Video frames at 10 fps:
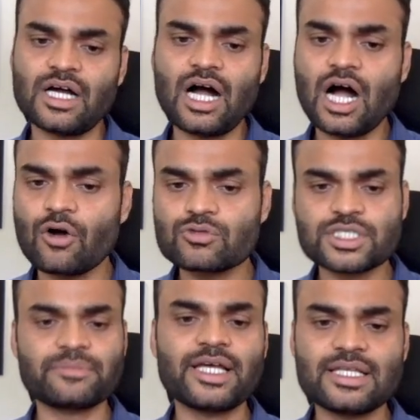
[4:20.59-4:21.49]
how
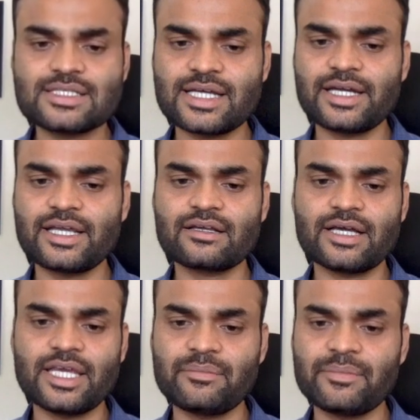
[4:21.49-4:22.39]
Gmail is sending
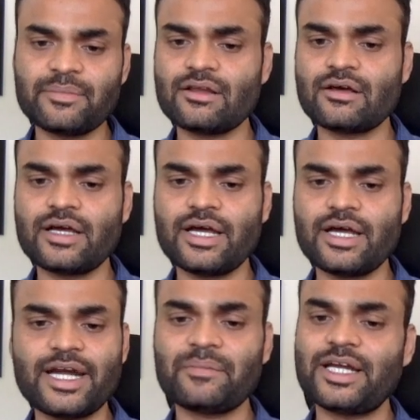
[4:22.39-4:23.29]
an email and
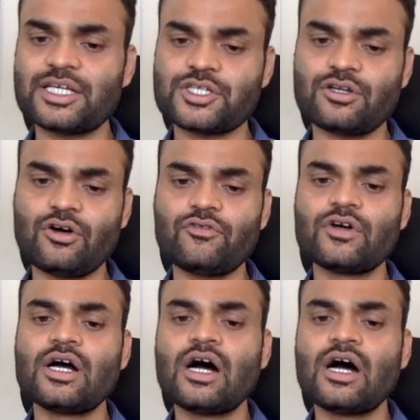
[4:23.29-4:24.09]
implementation of